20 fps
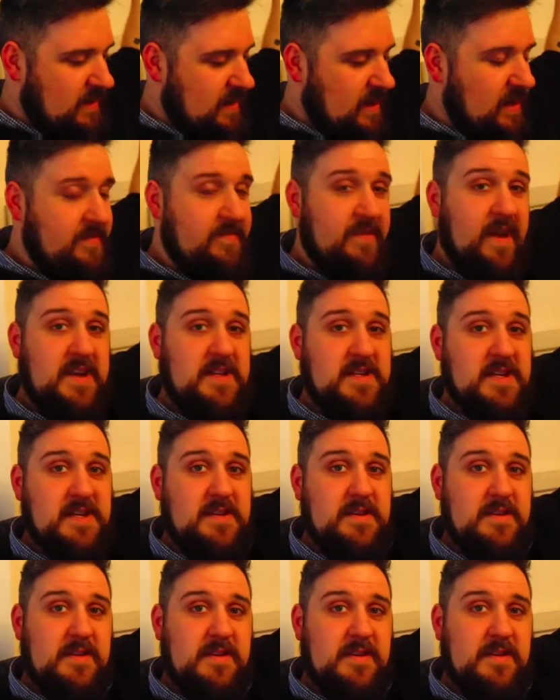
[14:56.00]
I
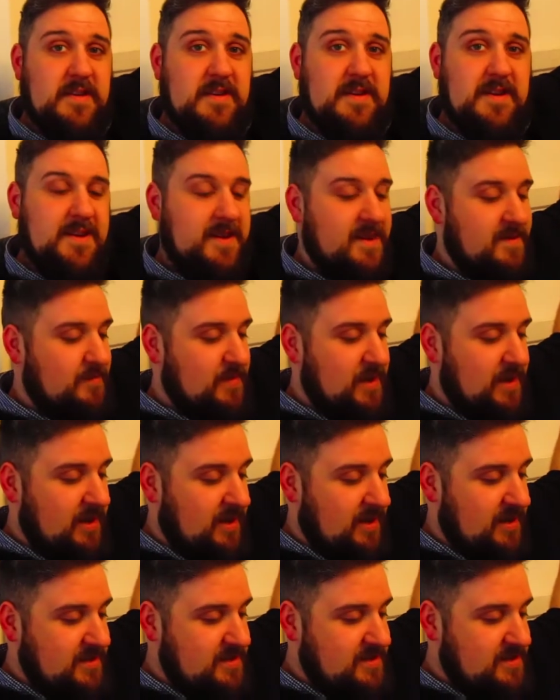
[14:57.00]
fainted
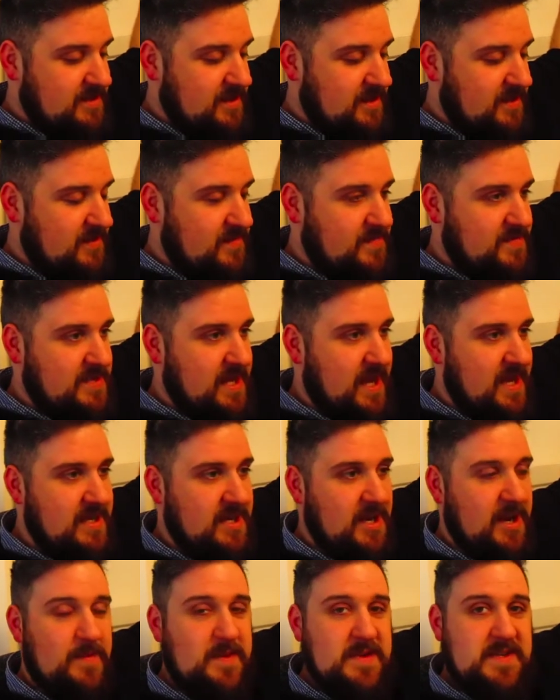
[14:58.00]
because of
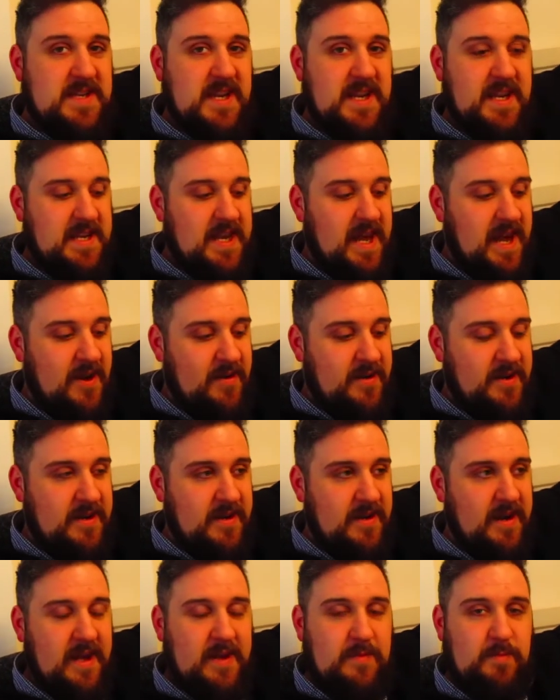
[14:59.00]
standing up and sitting down
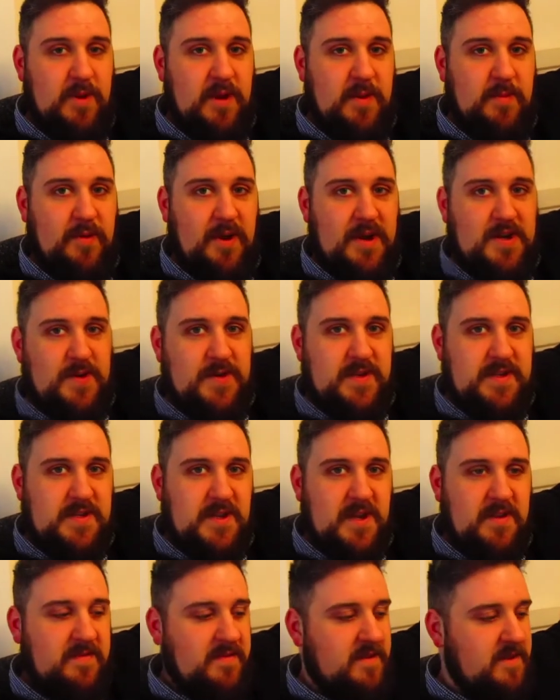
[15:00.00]
and like blood pressure and
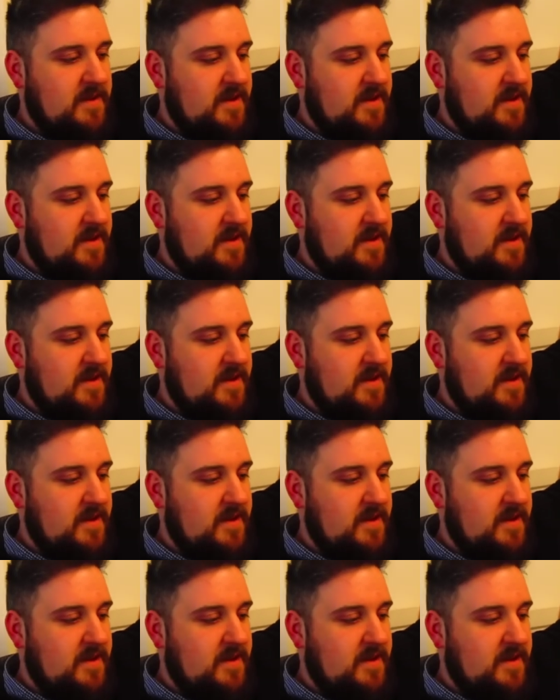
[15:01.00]
stuff.